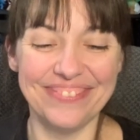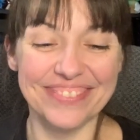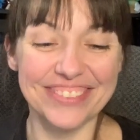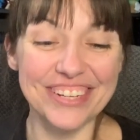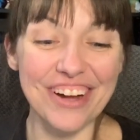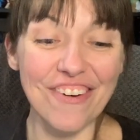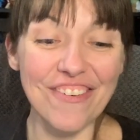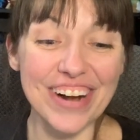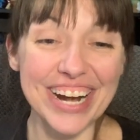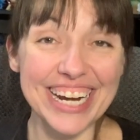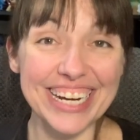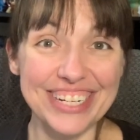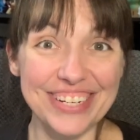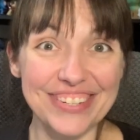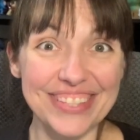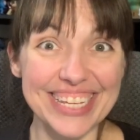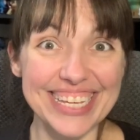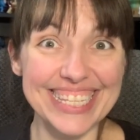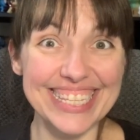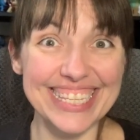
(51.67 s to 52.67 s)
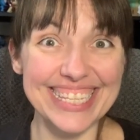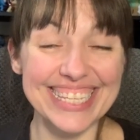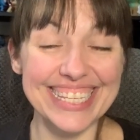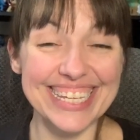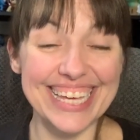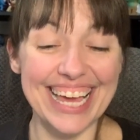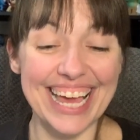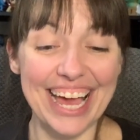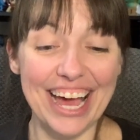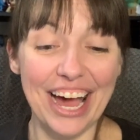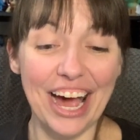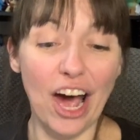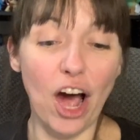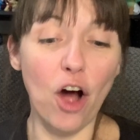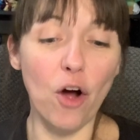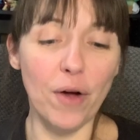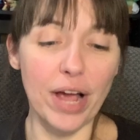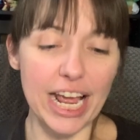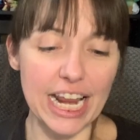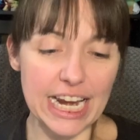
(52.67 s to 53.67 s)
Y'all ready to do this?
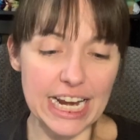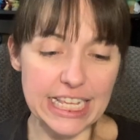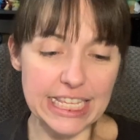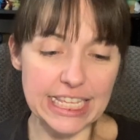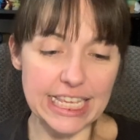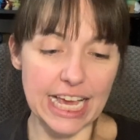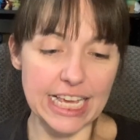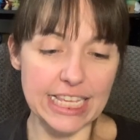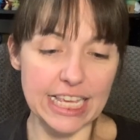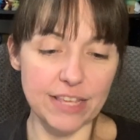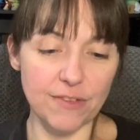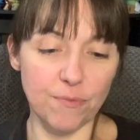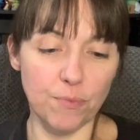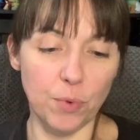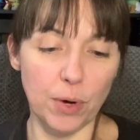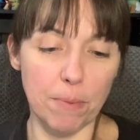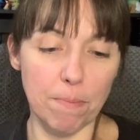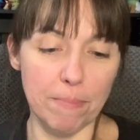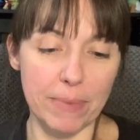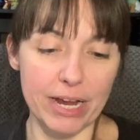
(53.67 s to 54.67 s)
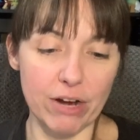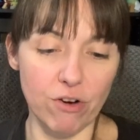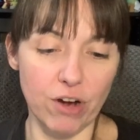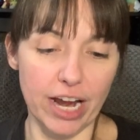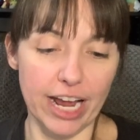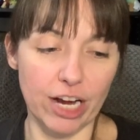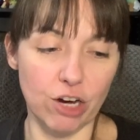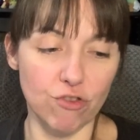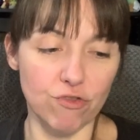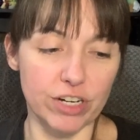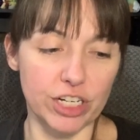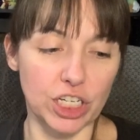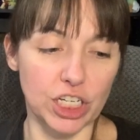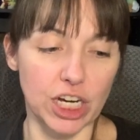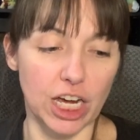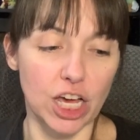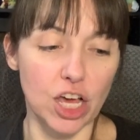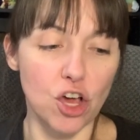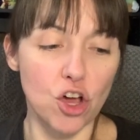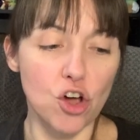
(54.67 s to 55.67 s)
Oh, and it says it's with Mira and
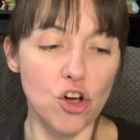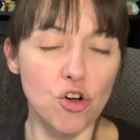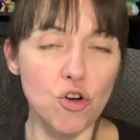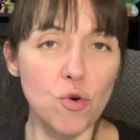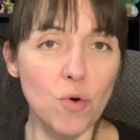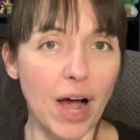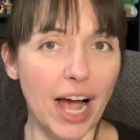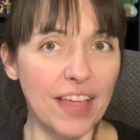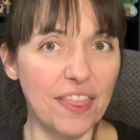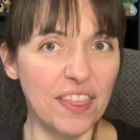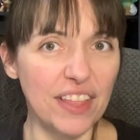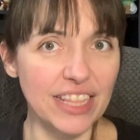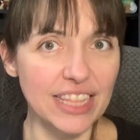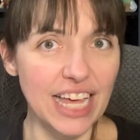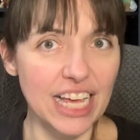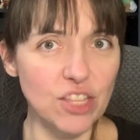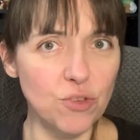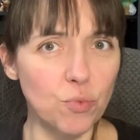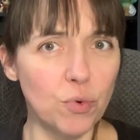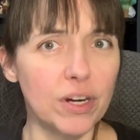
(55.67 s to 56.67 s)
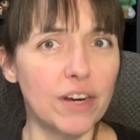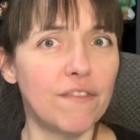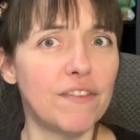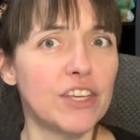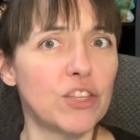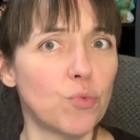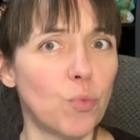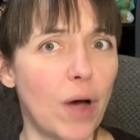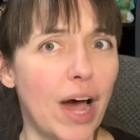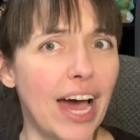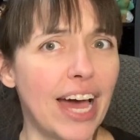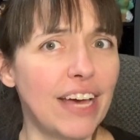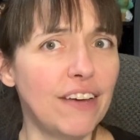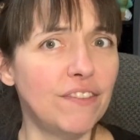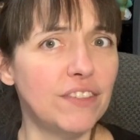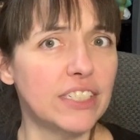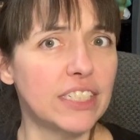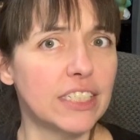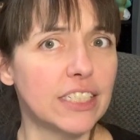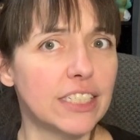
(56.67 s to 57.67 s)
Krishna, who I think that's one of his
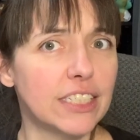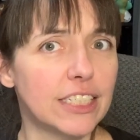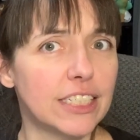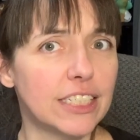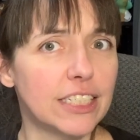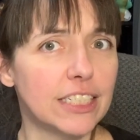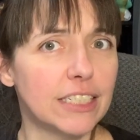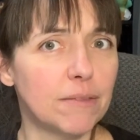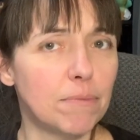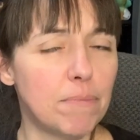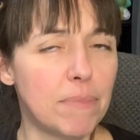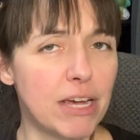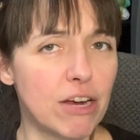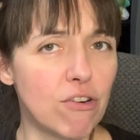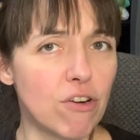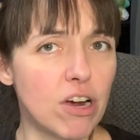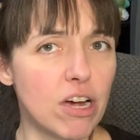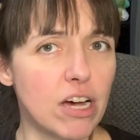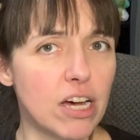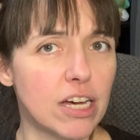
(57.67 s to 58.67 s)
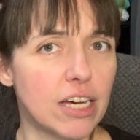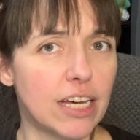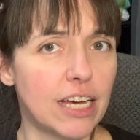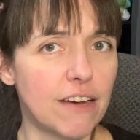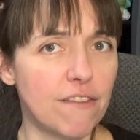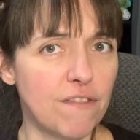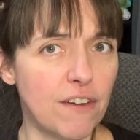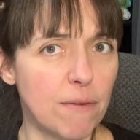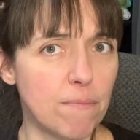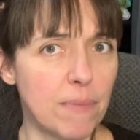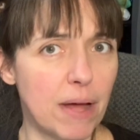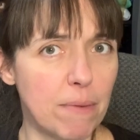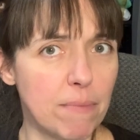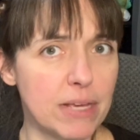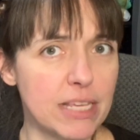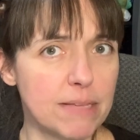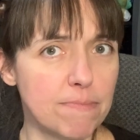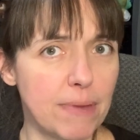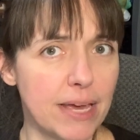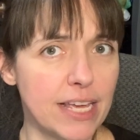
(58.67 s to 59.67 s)
wives, Mira, if I'm not
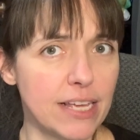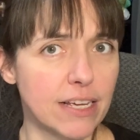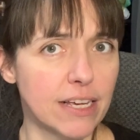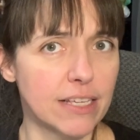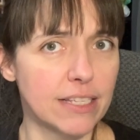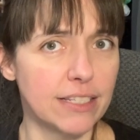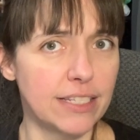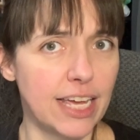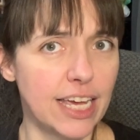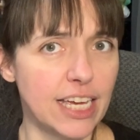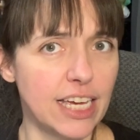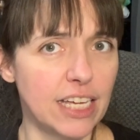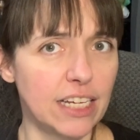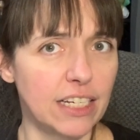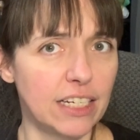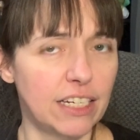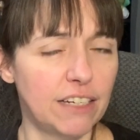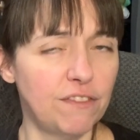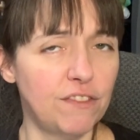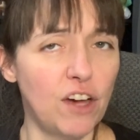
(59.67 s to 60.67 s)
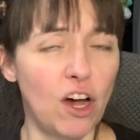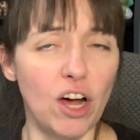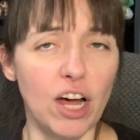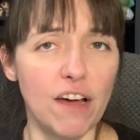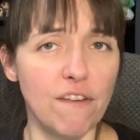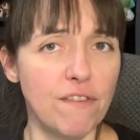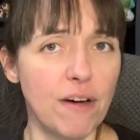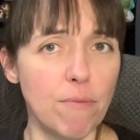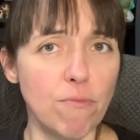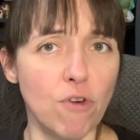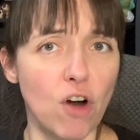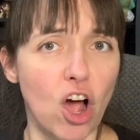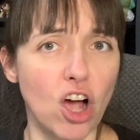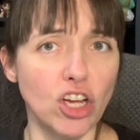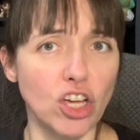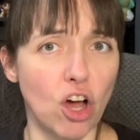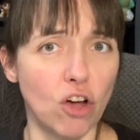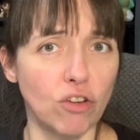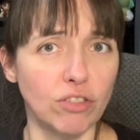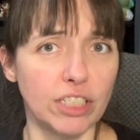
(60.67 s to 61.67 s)
mistaken. If I'm
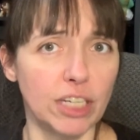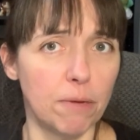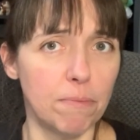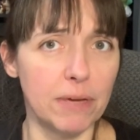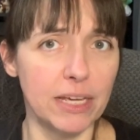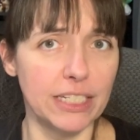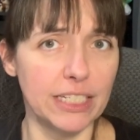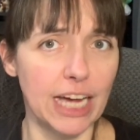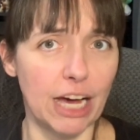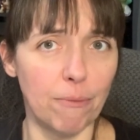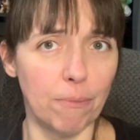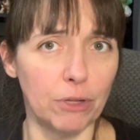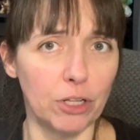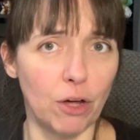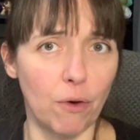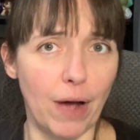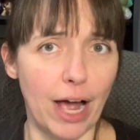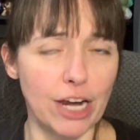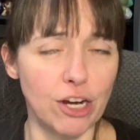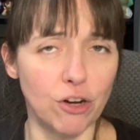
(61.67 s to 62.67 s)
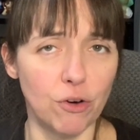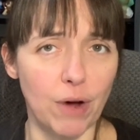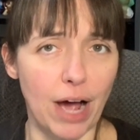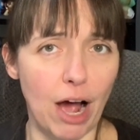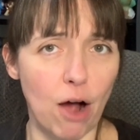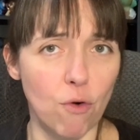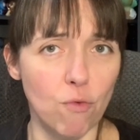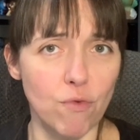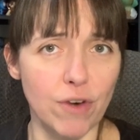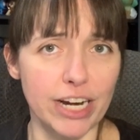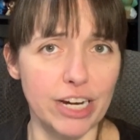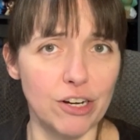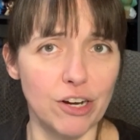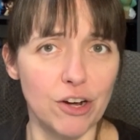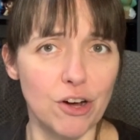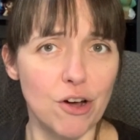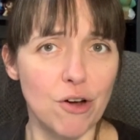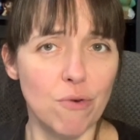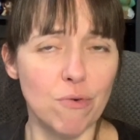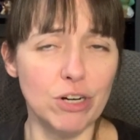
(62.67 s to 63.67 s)
wrong, y'all tell me down below. I know I'll read
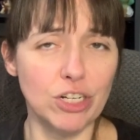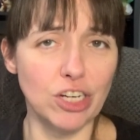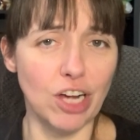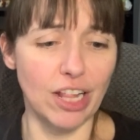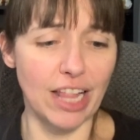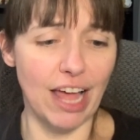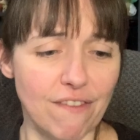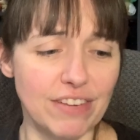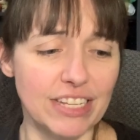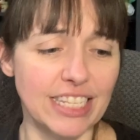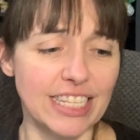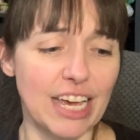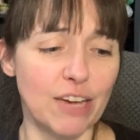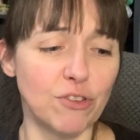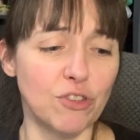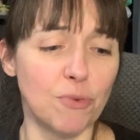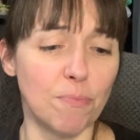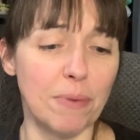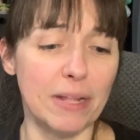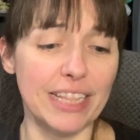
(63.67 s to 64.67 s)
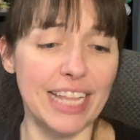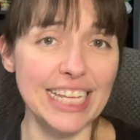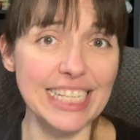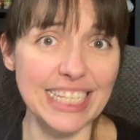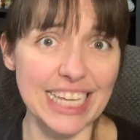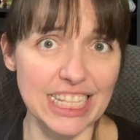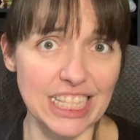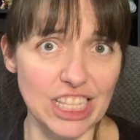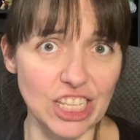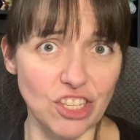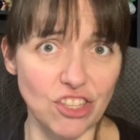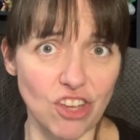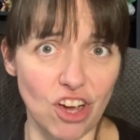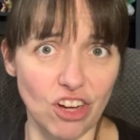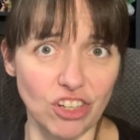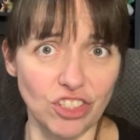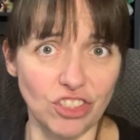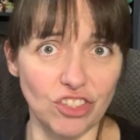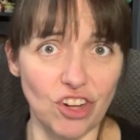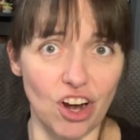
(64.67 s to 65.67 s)
what y'all to say. So, but let's get this
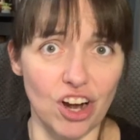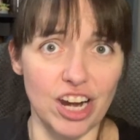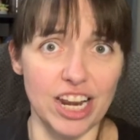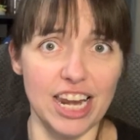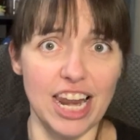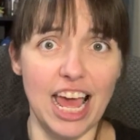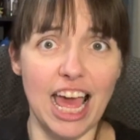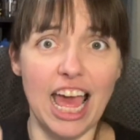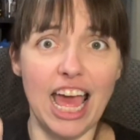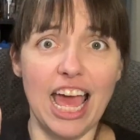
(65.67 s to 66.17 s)
song started.